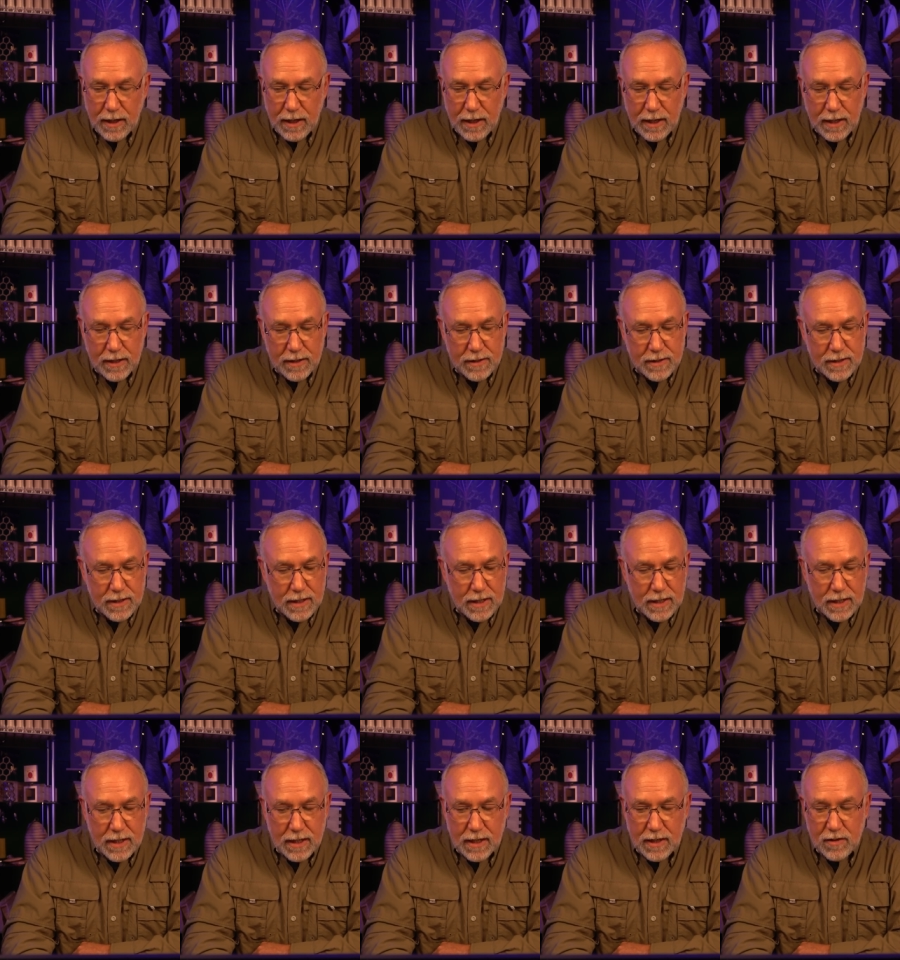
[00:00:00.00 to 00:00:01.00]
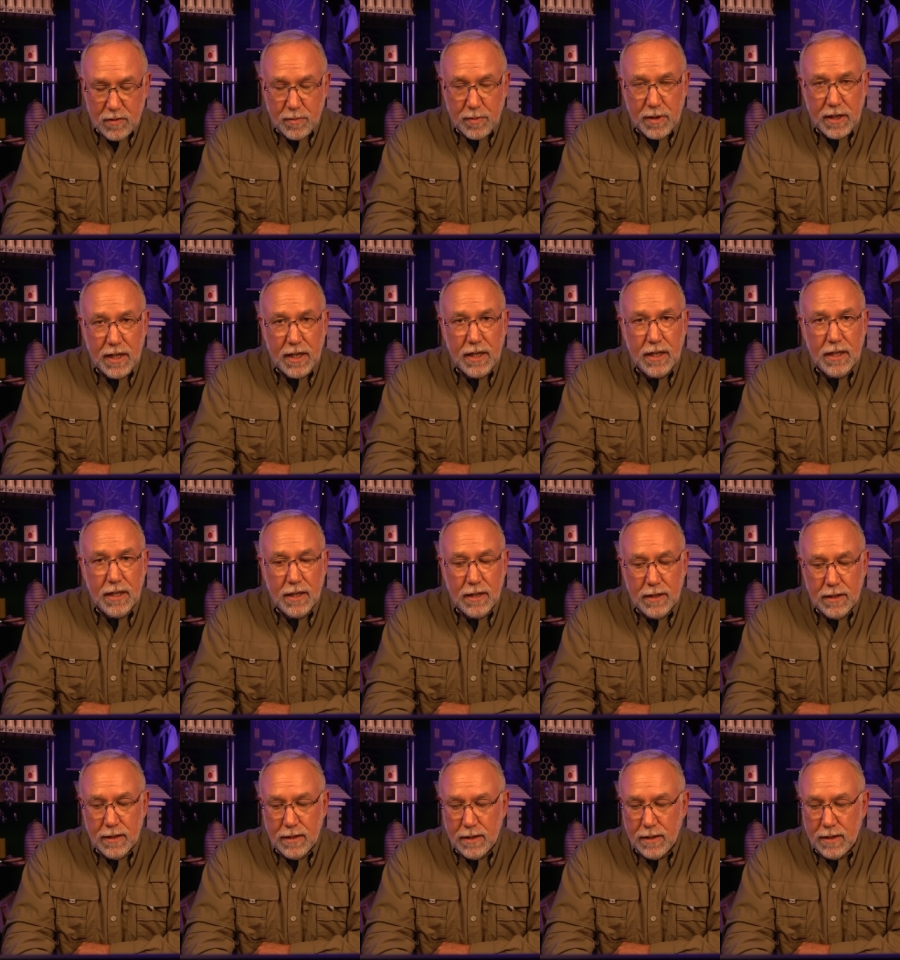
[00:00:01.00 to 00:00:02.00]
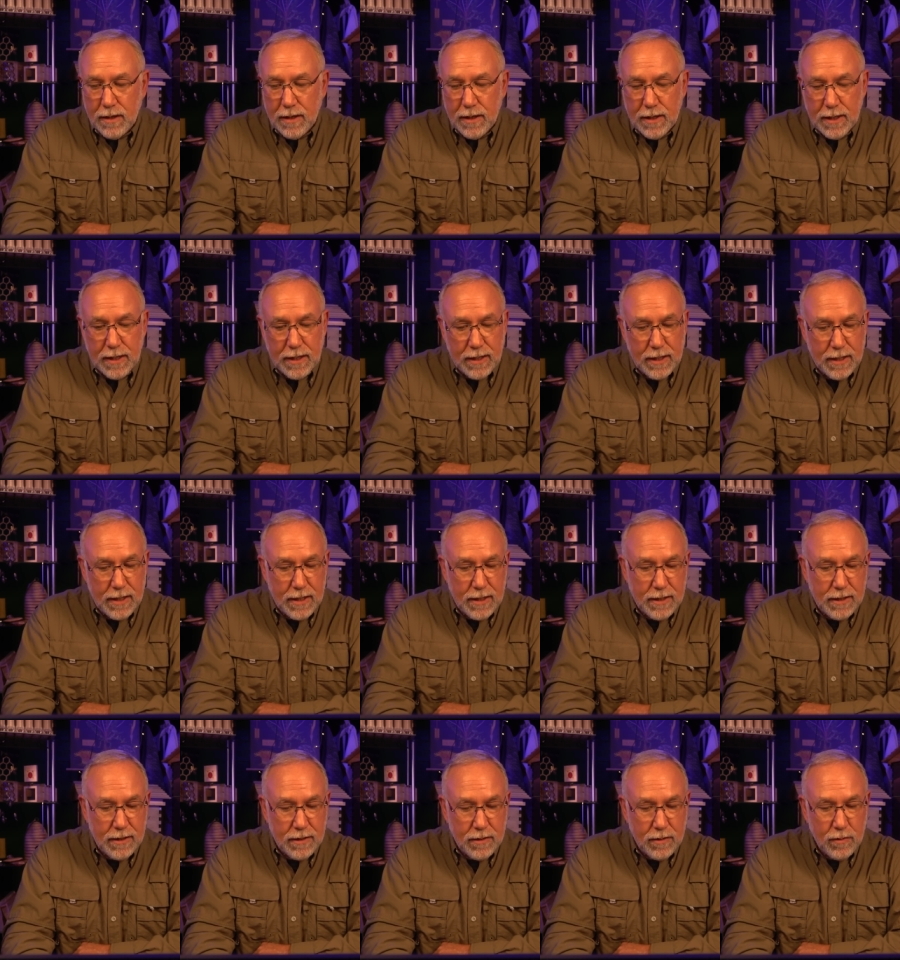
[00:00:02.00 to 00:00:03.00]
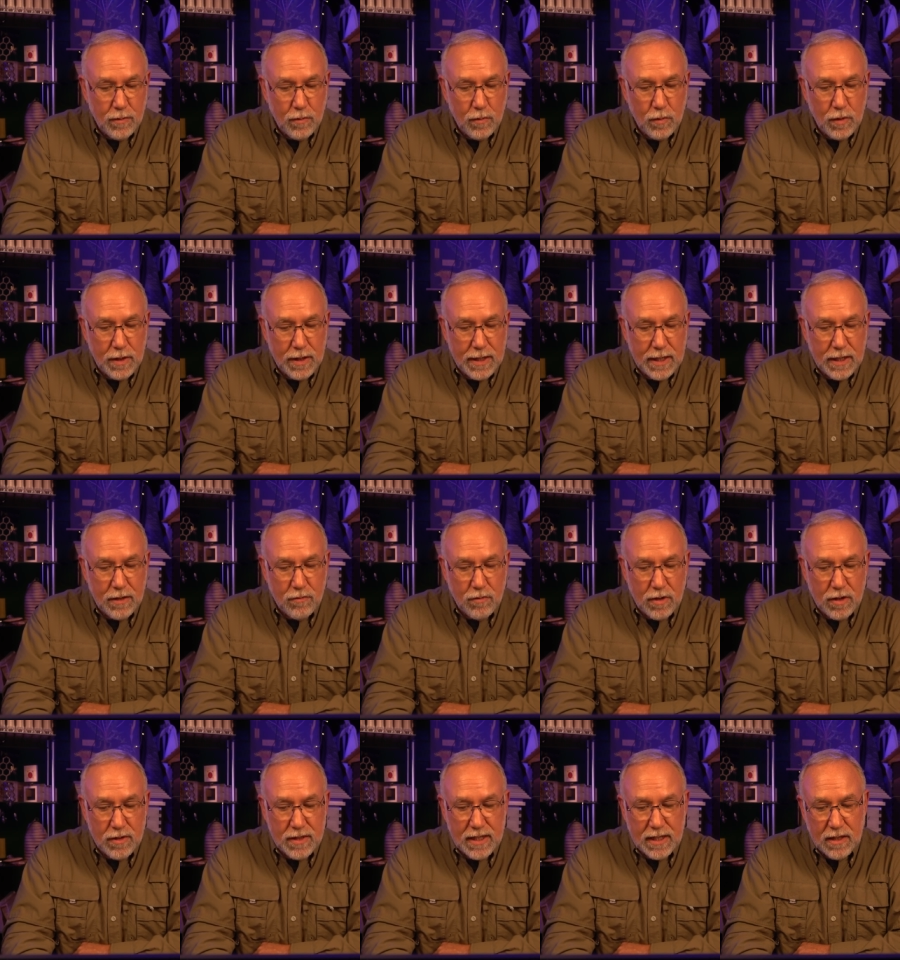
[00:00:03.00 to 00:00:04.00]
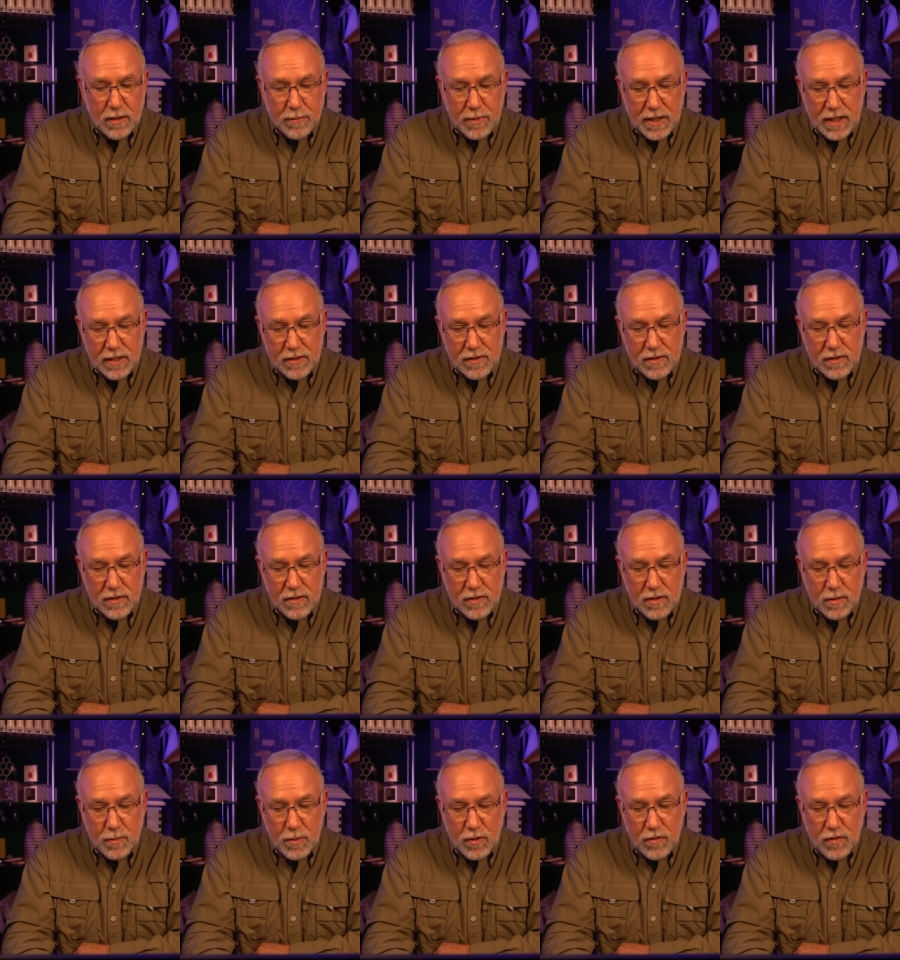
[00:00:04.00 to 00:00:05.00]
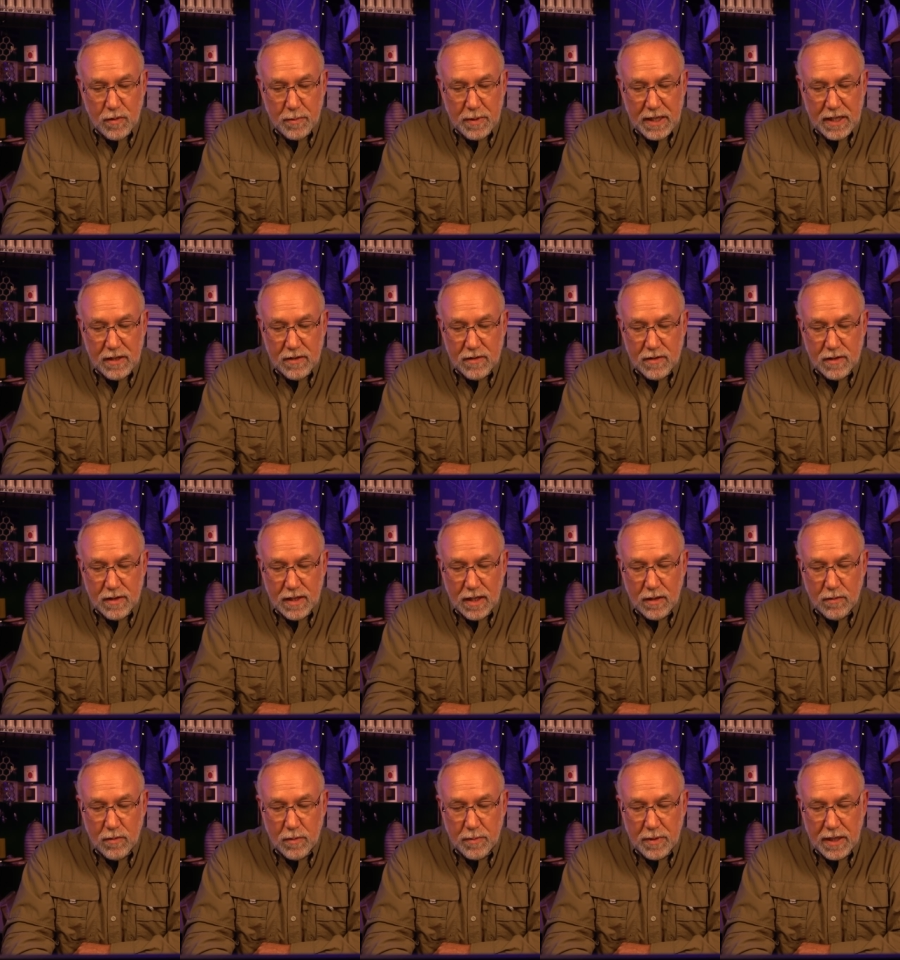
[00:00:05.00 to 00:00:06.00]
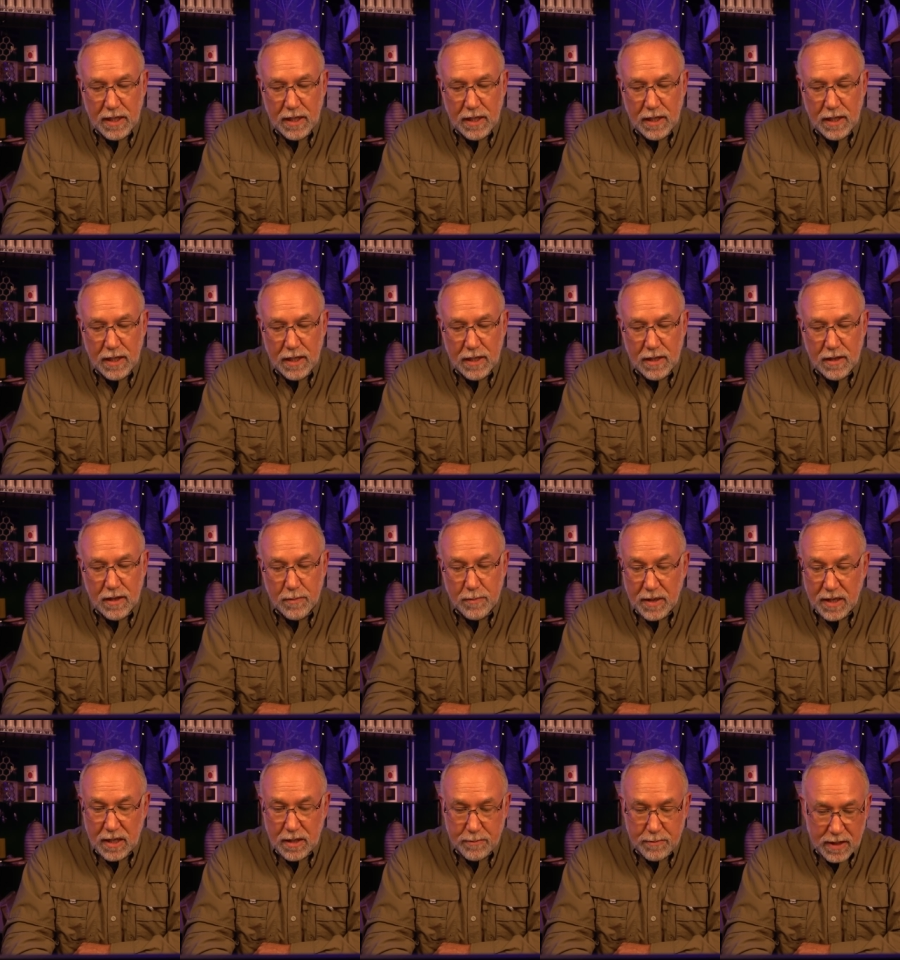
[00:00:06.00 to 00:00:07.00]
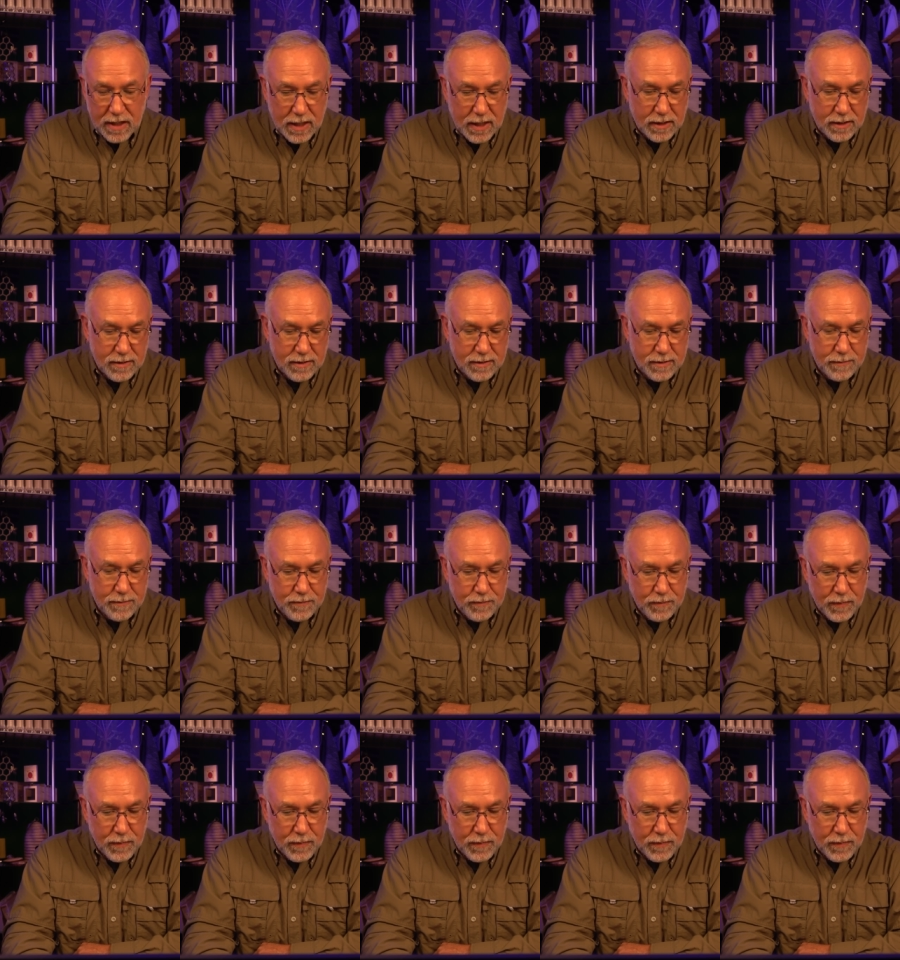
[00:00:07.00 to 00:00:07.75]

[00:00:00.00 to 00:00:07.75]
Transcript: And uh, at spring, I uh, would then rotate the boxes to move the bees so they would be in the bottom box.